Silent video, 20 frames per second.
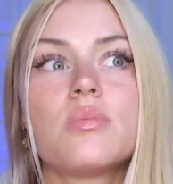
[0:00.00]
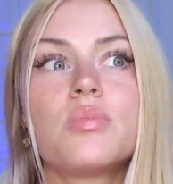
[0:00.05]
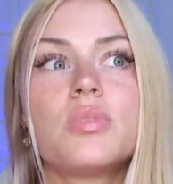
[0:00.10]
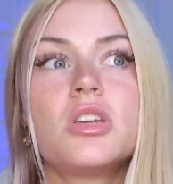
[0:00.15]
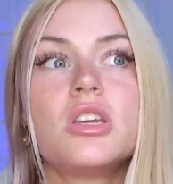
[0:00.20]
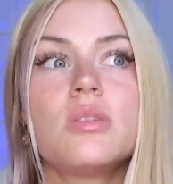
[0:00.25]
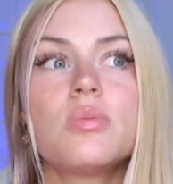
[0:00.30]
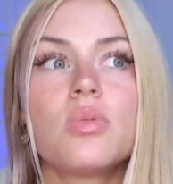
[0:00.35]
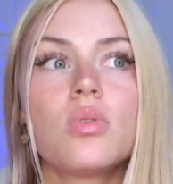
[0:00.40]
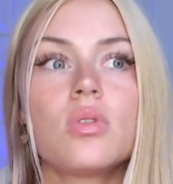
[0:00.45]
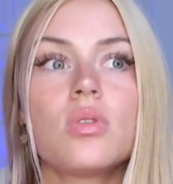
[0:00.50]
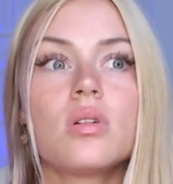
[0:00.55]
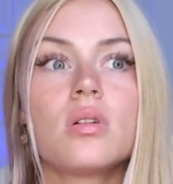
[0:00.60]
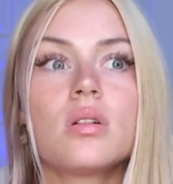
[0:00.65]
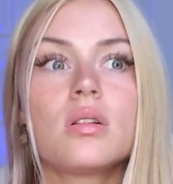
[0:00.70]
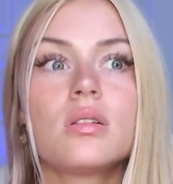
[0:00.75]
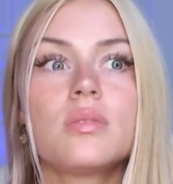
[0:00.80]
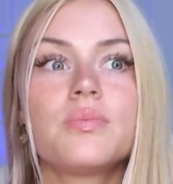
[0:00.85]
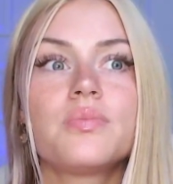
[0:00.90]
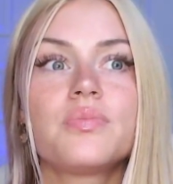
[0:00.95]

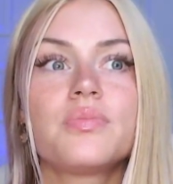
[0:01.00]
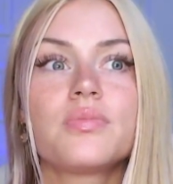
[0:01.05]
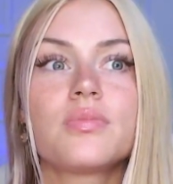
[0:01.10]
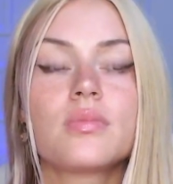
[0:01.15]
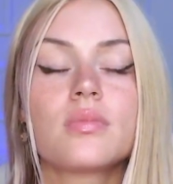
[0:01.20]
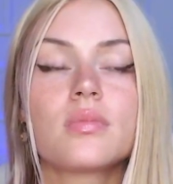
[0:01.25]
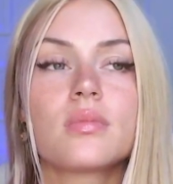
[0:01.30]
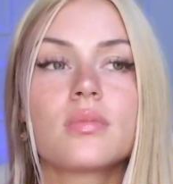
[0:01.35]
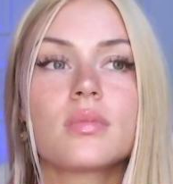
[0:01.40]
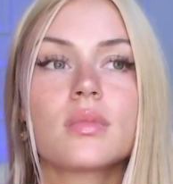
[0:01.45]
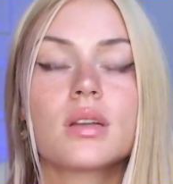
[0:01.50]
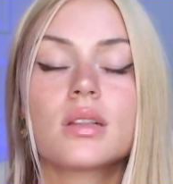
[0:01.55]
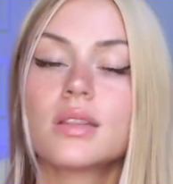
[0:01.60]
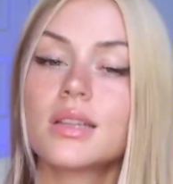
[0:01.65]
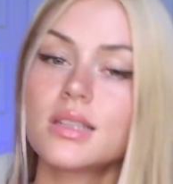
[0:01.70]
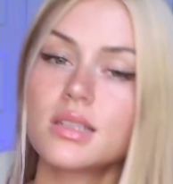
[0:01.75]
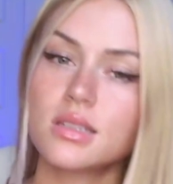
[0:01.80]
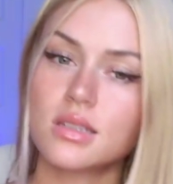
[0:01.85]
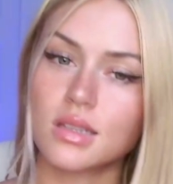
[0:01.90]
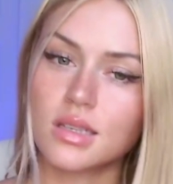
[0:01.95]
people,
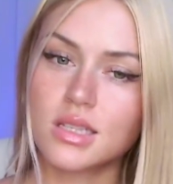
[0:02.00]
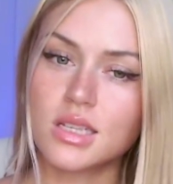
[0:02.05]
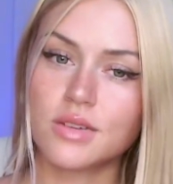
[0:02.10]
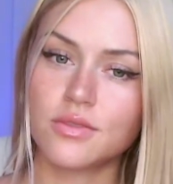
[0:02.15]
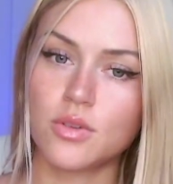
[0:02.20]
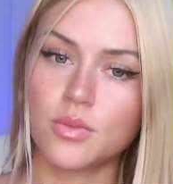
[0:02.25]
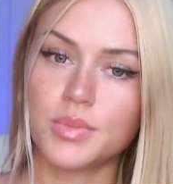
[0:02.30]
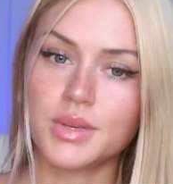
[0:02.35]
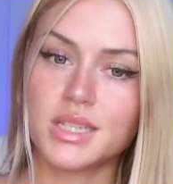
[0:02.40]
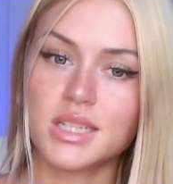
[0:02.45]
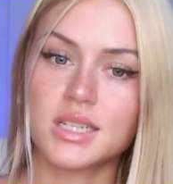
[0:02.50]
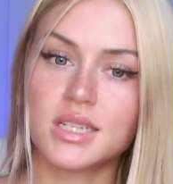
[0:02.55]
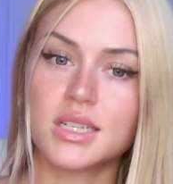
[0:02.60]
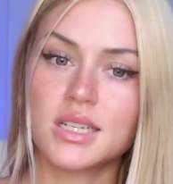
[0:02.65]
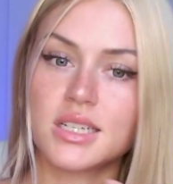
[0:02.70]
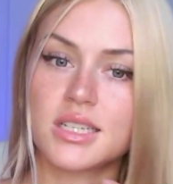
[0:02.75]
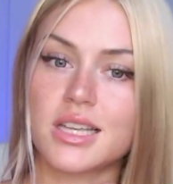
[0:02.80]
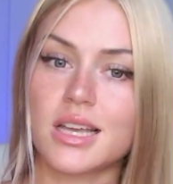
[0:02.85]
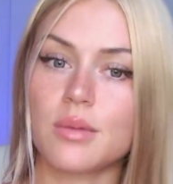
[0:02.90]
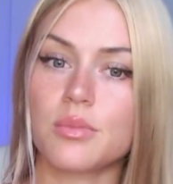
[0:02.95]
let's give a business
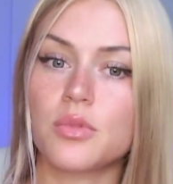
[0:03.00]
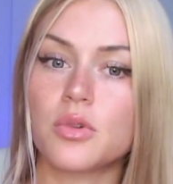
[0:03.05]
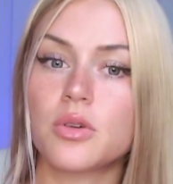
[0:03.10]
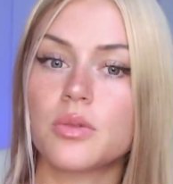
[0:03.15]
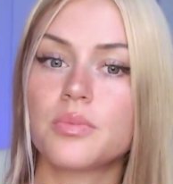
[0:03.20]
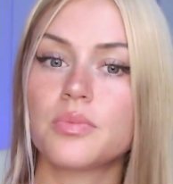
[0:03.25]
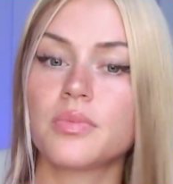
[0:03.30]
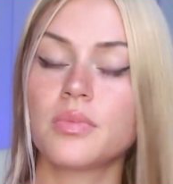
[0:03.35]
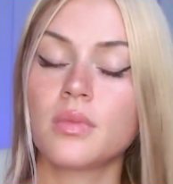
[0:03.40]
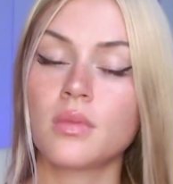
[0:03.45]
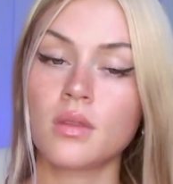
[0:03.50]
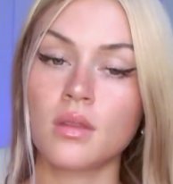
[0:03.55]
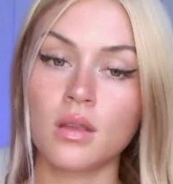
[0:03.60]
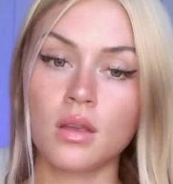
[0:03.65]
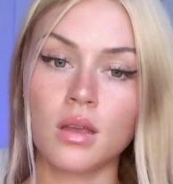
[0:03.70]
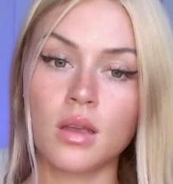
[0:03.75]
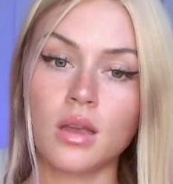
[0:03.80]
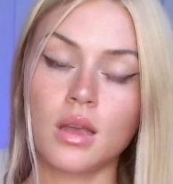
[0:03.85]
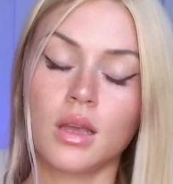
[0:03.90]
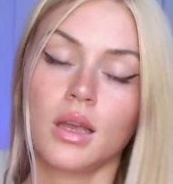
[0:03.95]
example.
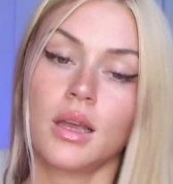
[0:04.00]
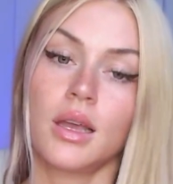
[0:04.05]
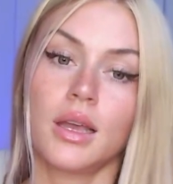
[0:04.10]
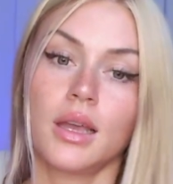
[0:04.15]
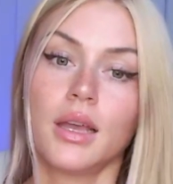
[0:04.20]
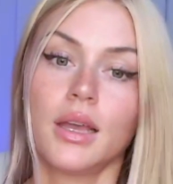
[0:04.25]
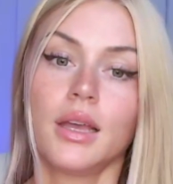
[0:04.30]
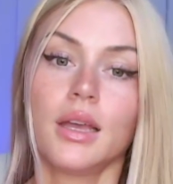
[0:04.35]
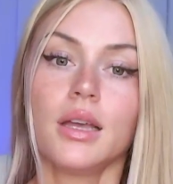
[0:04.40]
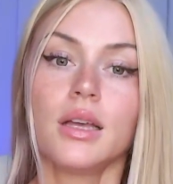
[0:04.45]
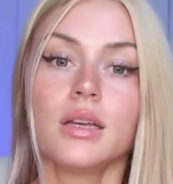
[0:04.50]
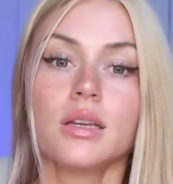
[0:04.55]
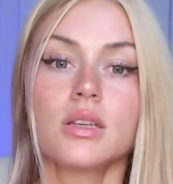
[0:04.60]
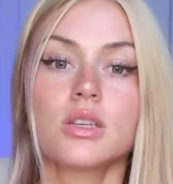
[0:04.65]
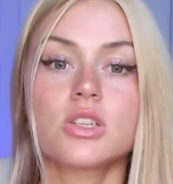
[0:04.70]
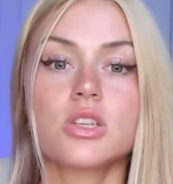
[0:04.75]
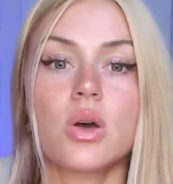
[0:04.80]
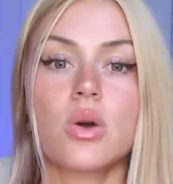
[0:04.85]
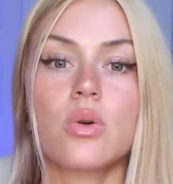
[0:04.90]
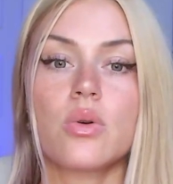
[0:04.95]

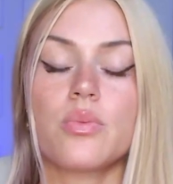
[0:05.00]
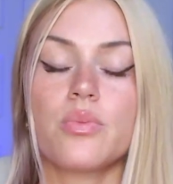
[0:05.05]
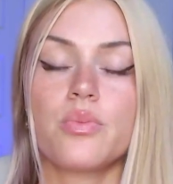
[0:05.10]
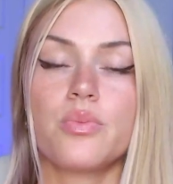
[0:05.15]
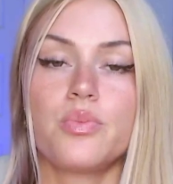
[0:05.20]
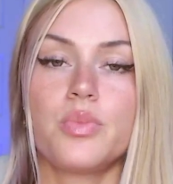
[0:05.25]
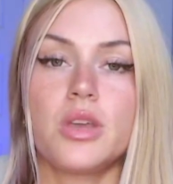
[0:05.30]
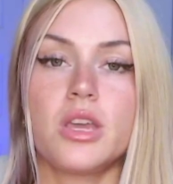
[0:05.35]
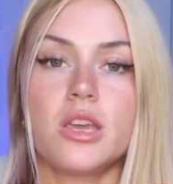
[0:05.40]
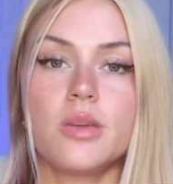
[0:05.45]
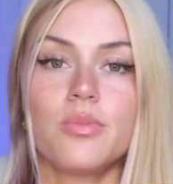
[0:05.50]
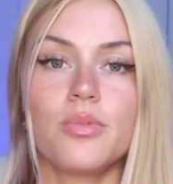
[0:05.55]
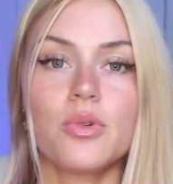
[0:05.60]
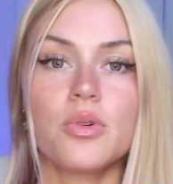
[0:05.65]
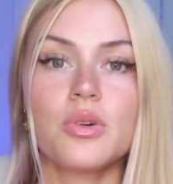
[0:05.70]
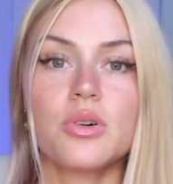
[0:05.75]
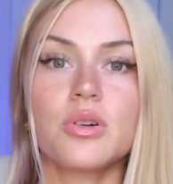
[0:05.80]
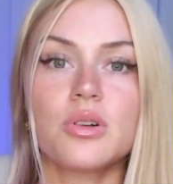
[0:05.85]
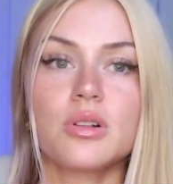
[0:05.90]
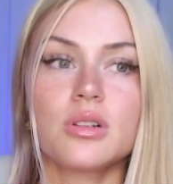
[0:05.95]
So
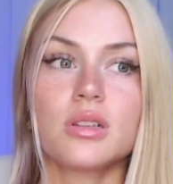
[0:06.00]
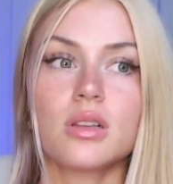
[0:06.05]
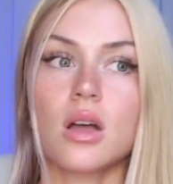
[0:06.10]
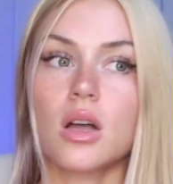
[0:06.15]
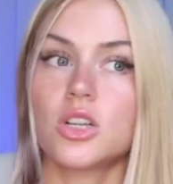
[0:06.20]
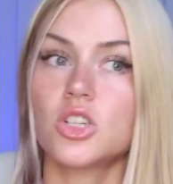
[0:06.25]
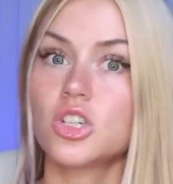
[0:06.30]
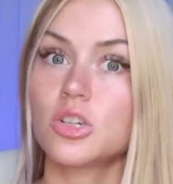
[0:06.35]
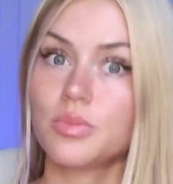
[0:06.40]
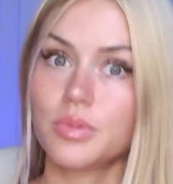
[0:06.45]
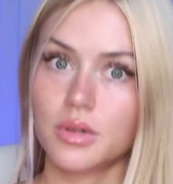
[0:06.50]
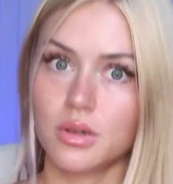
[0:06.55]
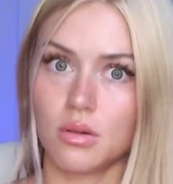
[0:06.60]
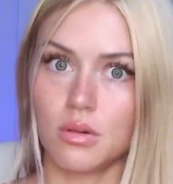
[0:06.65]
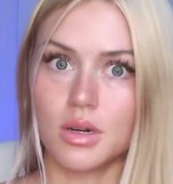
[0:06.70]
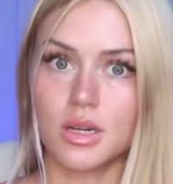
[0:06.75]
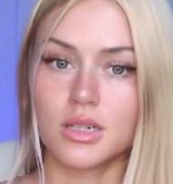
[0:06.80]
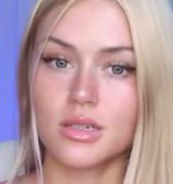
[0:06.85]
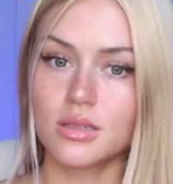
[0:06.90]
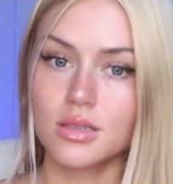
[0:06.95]
people,
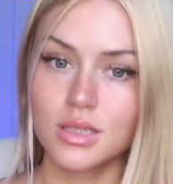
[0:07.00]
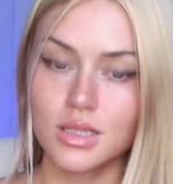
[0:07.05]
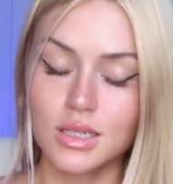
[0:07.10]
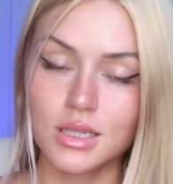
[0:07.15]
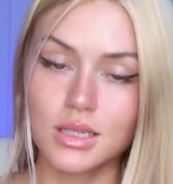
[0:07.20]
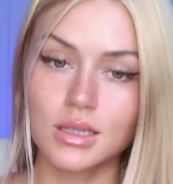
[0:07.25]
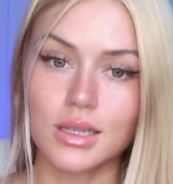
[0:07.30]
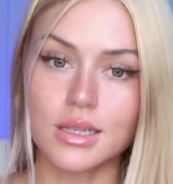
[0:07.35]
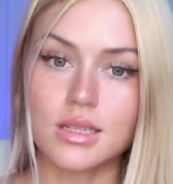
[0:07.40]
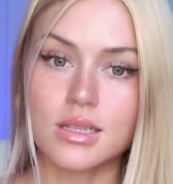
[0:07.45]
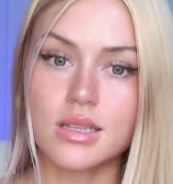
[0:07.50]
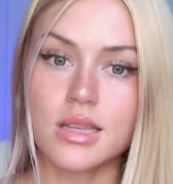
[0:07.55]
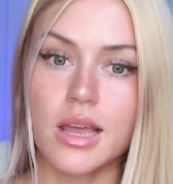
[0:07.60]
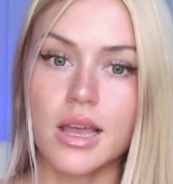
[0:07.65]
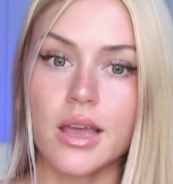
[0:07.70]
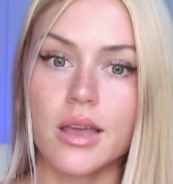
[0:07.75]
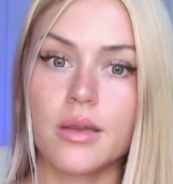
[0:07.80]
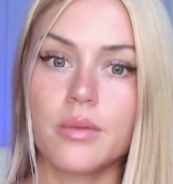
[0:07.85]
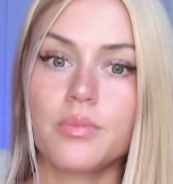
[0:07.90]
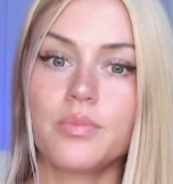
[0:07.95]
entrepreneurs, let's
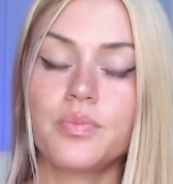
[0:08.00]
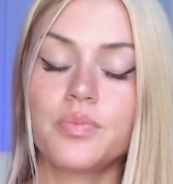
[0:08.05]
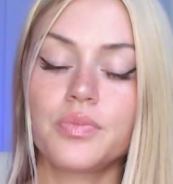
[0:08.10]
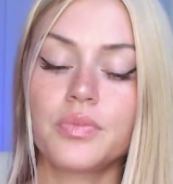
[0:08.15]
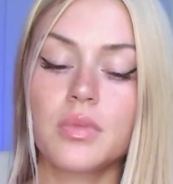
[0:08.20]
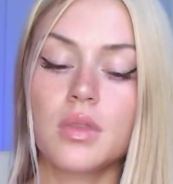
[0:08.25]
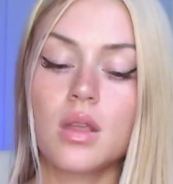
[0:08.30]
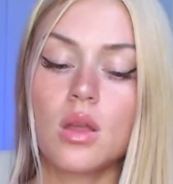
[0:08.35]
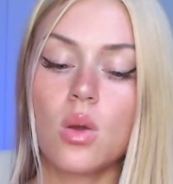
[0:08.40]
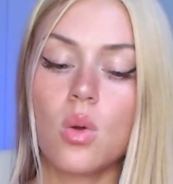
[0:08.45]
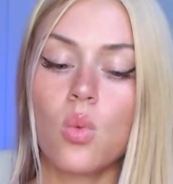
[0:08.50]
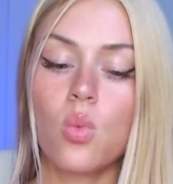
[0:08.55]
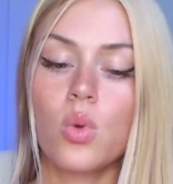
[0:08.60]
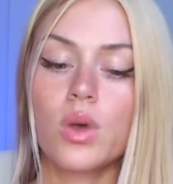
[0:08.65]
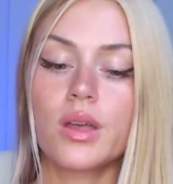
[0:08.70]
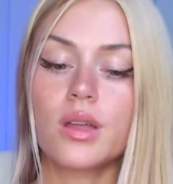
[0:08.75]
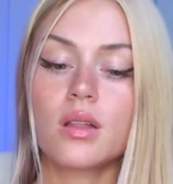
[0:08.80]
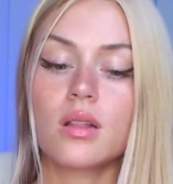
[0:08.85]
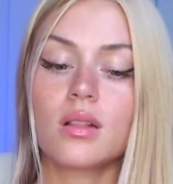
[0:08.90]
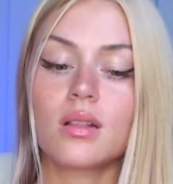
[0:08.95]
say,
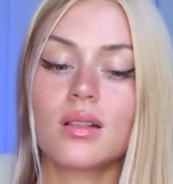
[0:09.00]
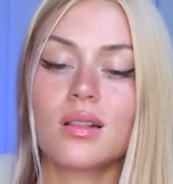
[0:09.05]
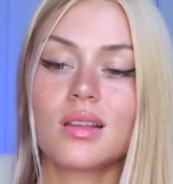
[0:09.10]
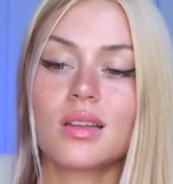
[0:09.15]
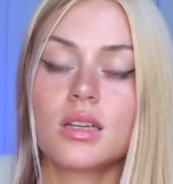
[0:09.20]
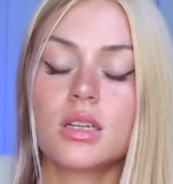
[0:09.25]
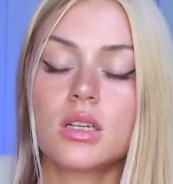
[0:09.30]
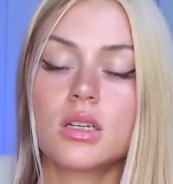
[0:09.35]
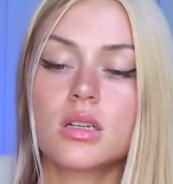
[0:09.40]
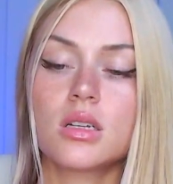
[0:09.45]
will,